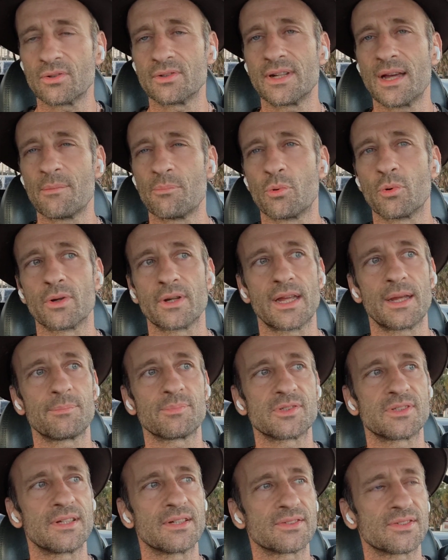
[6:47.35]
or not Bored
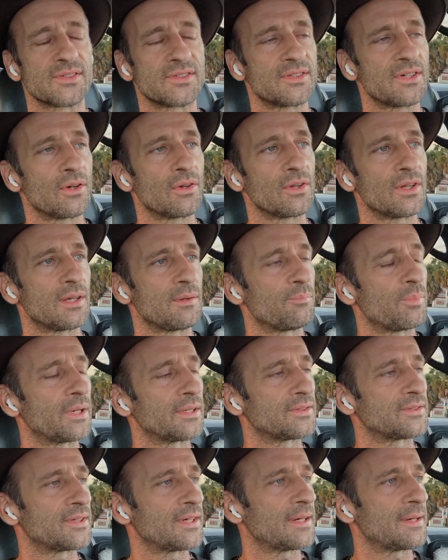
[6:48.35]
Apes necessarily,
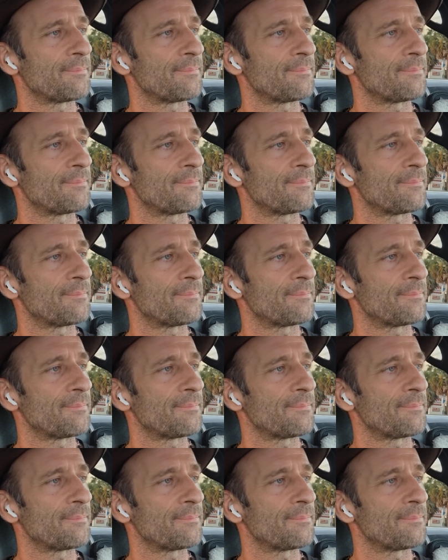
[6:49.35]
but